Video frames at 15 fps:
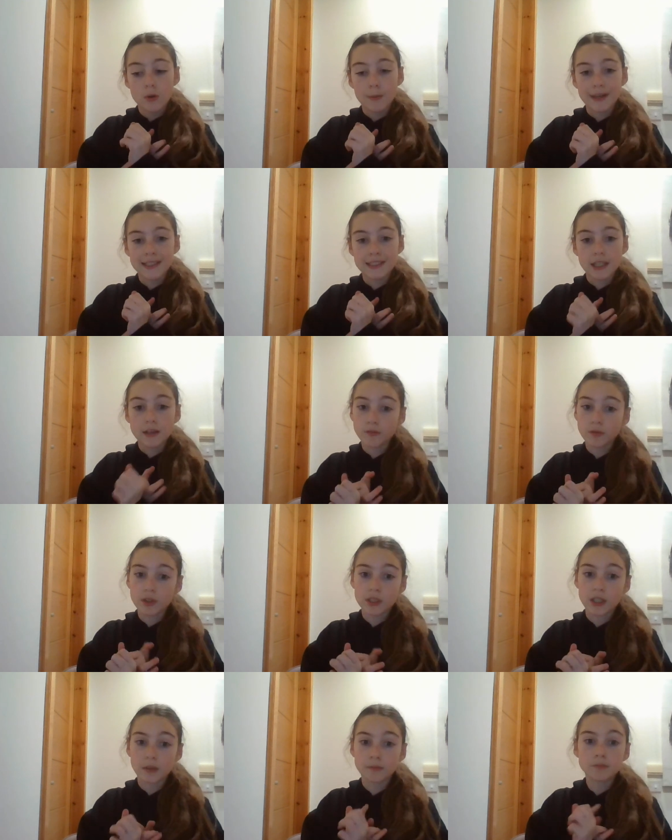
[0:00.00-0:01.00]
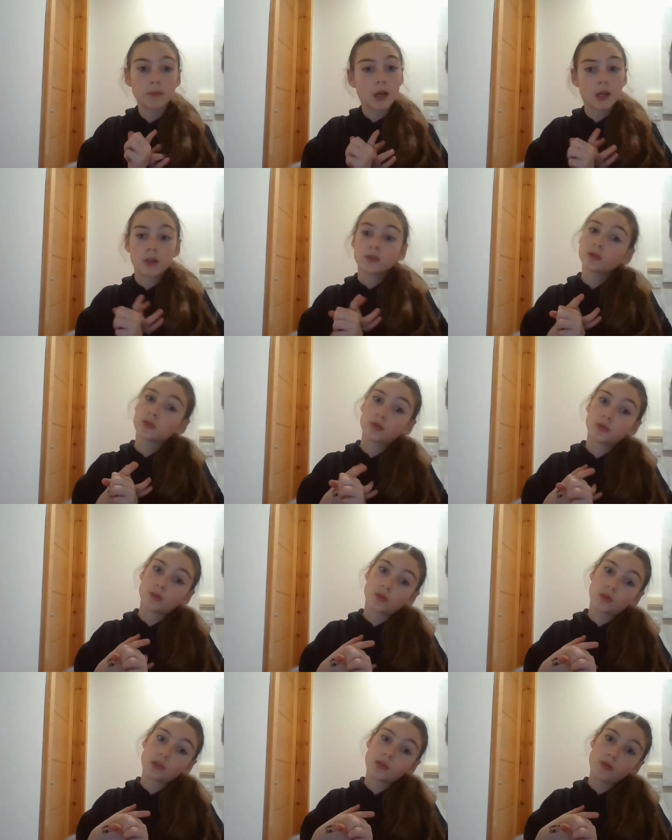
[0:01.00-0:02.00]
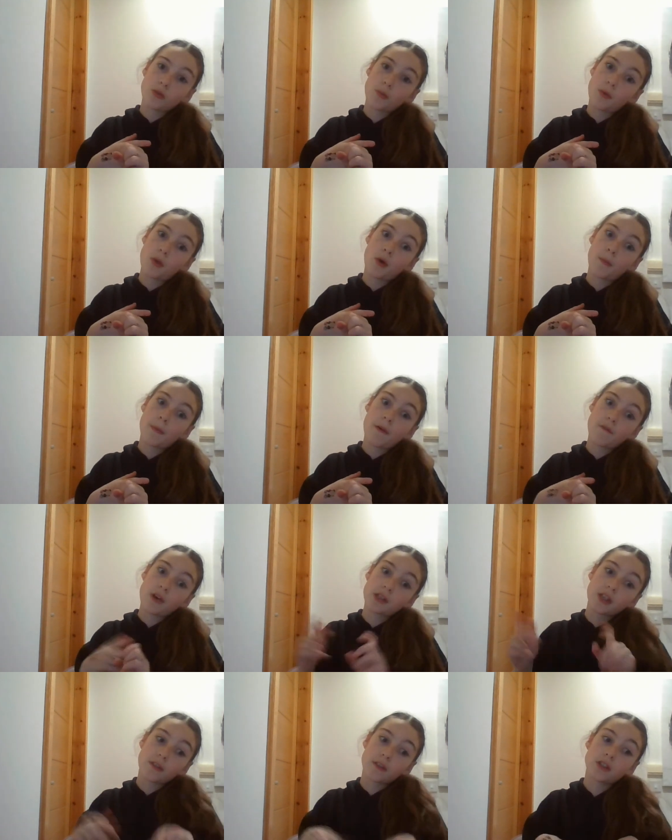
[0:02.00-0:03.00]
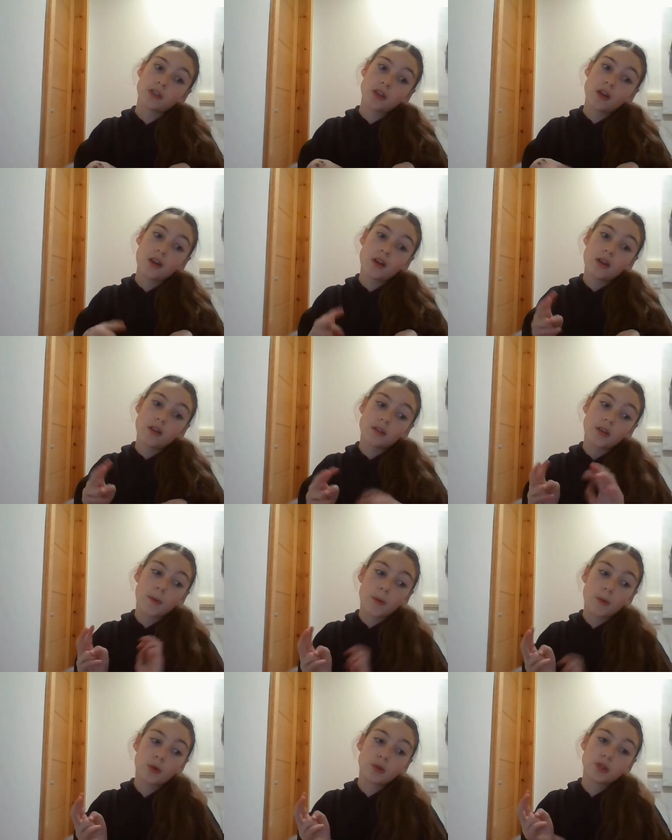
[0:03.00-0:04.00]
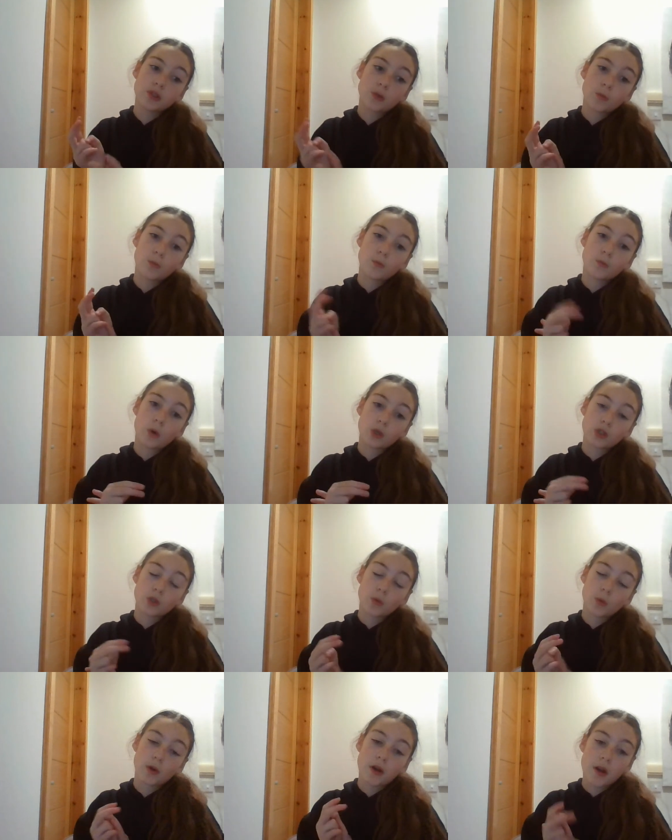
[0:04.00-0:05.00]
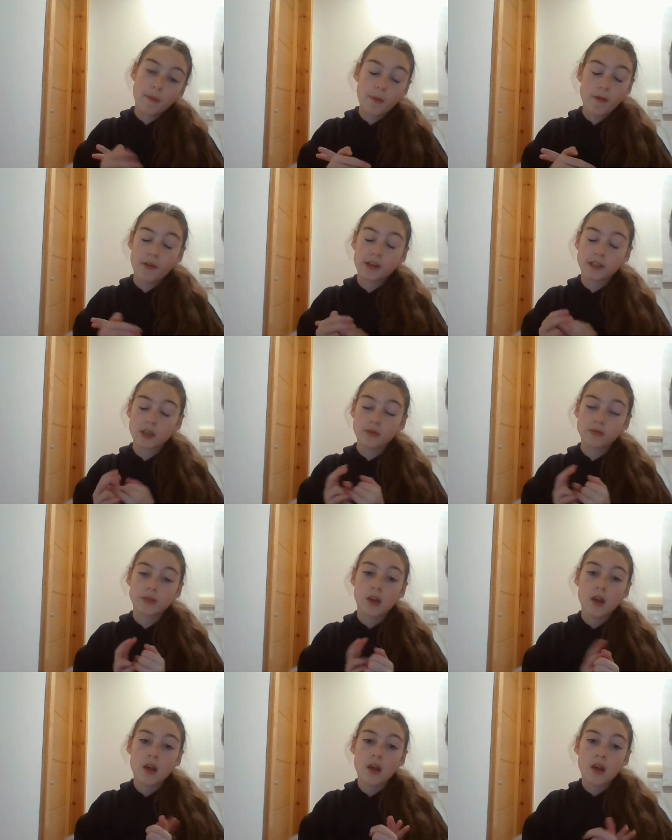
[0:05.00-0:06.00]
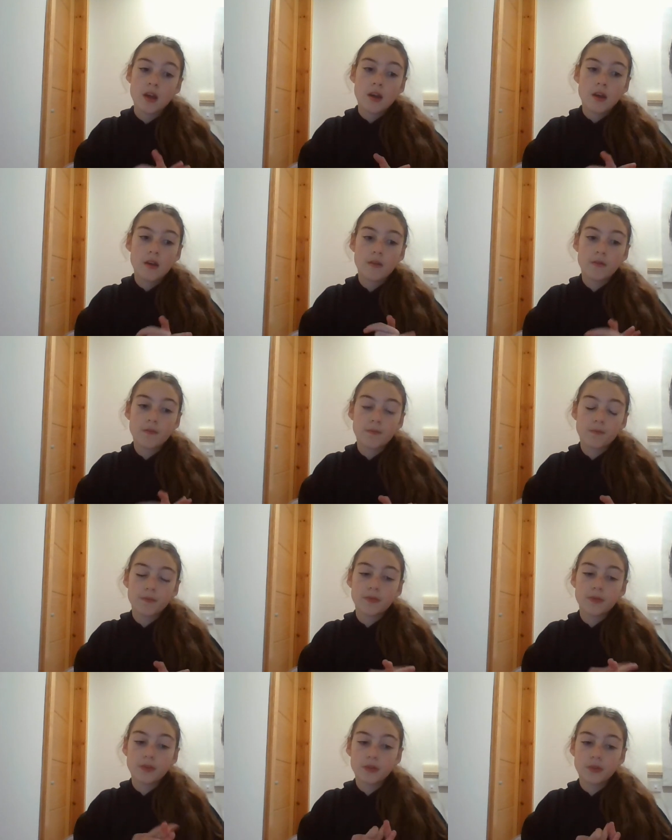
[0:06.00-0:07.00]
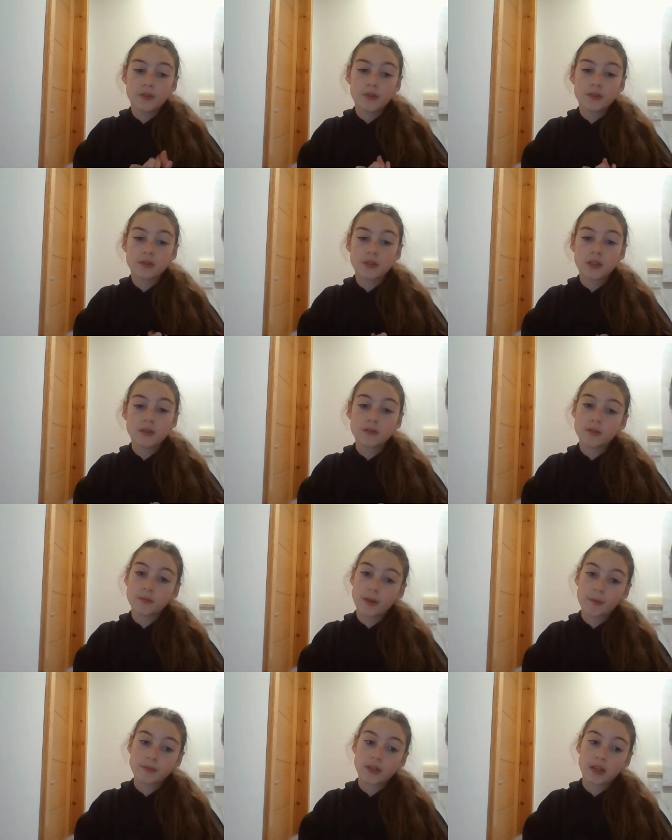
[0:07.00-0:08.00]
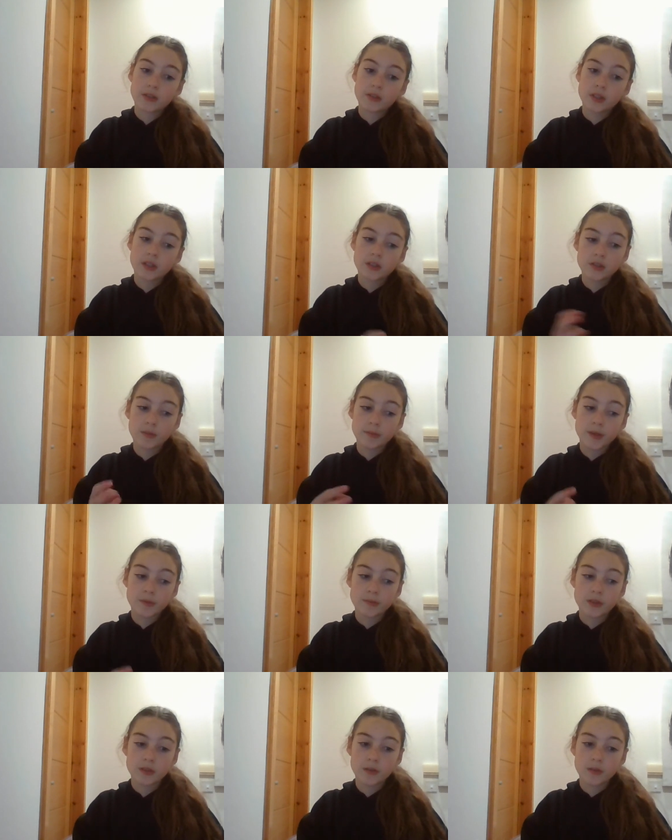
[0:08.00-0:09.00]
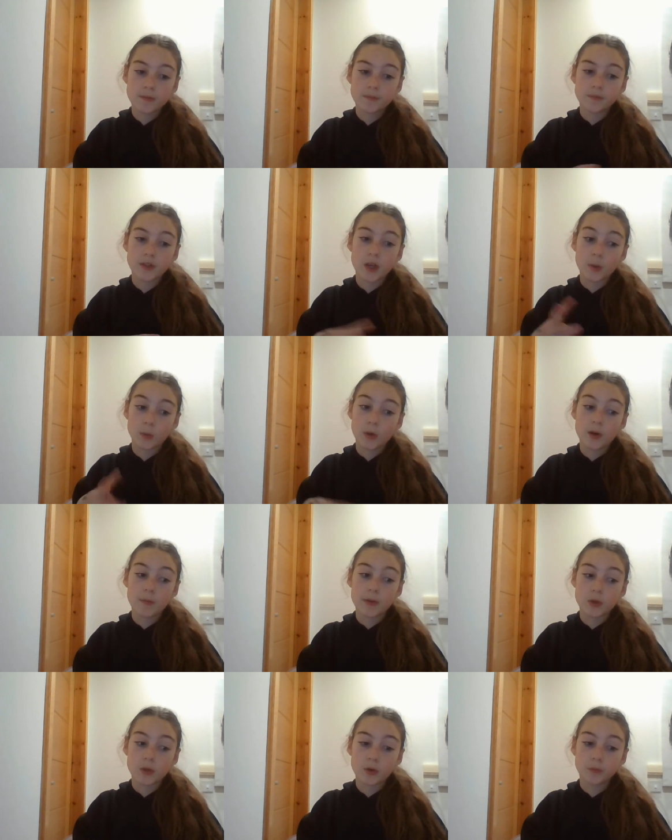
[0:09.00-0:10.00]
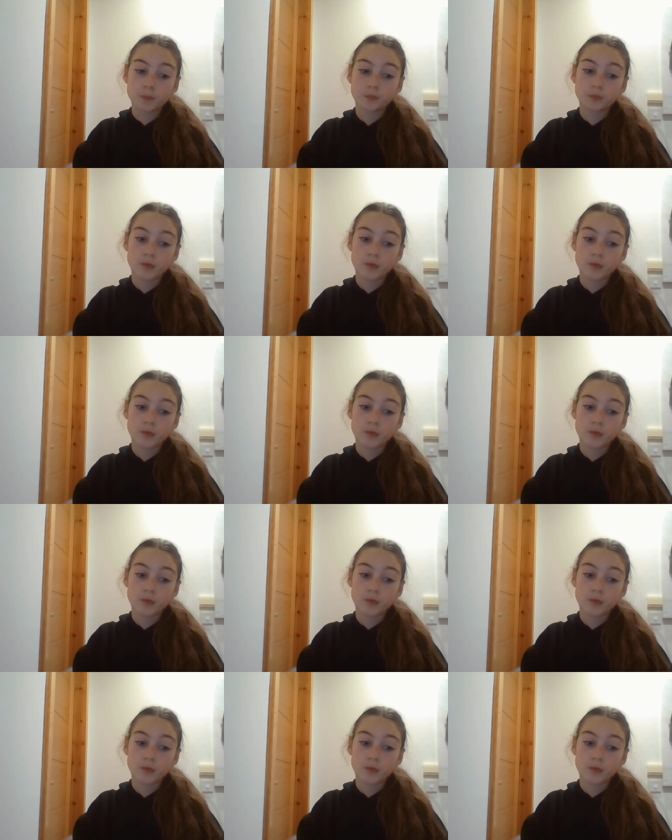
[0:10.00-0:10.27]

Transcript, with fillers: Wednesday, free time. But I also go to calls with all my friends, and this time we're going to go watch the World Cup at friends' house. Thursday, sometimes dancing, sometimes is in. It will be though.